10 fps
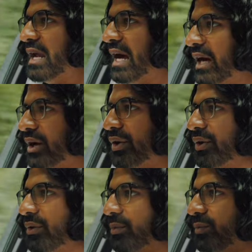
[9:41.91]

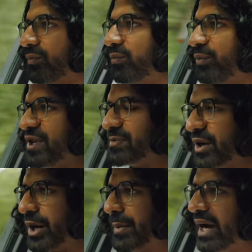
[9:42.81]
Now, We've
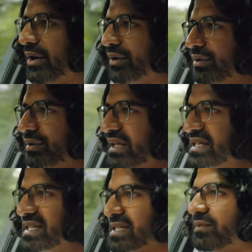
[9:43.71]
spoken about e
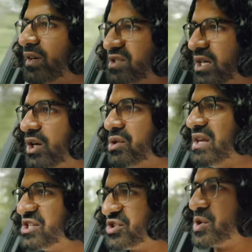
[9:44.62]
sixty five as a whole,
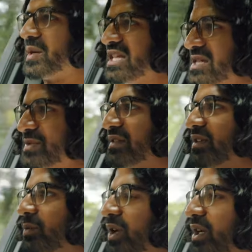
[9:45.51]
let's just talk about this
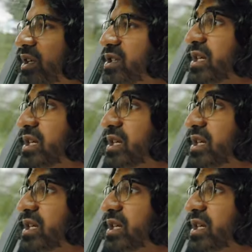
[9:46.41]
specific one.